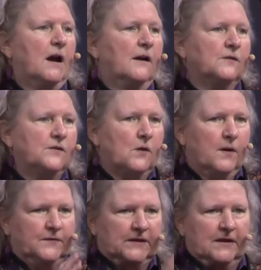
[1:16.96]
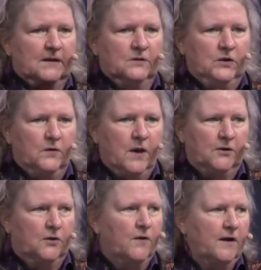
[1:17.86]
So I've seen, an
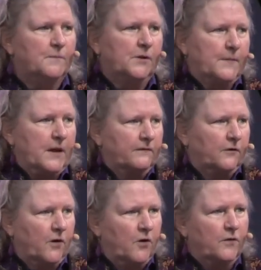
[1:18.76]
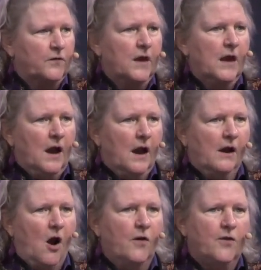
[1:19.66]
incredible amount of growth.
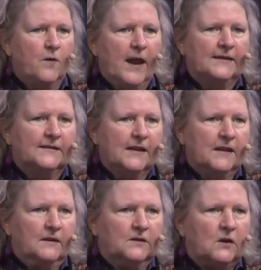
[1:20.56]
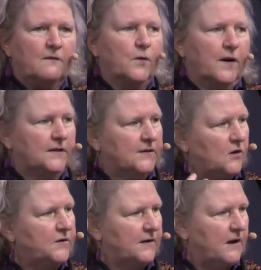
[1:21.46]
Although as a software
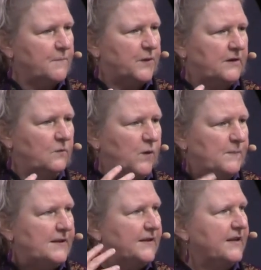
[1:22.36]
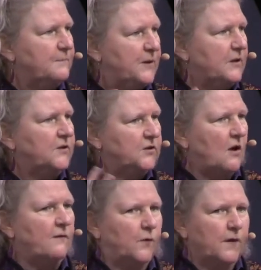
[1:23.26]
consulting company, we basically build
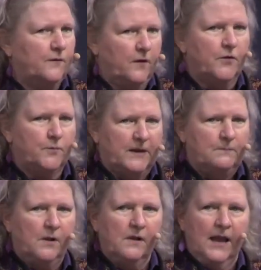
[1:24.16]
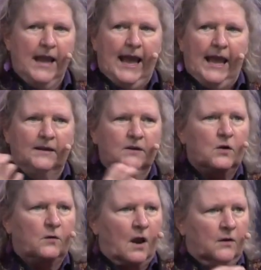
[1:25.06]
software for other people, and
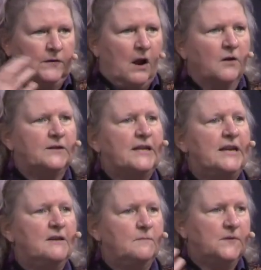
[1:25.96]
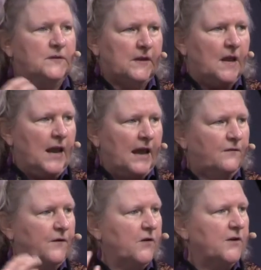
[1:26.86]
our teams at
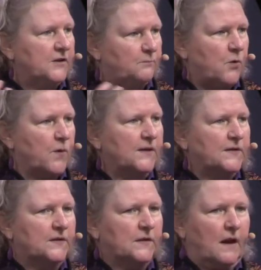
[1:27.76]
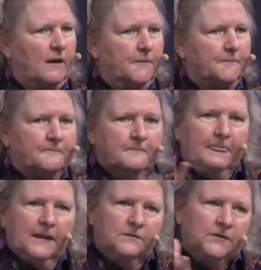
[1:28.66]
various points,
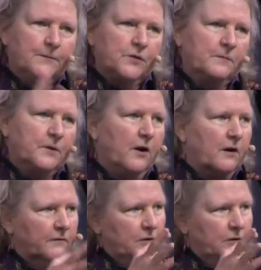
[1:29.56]
some of them are,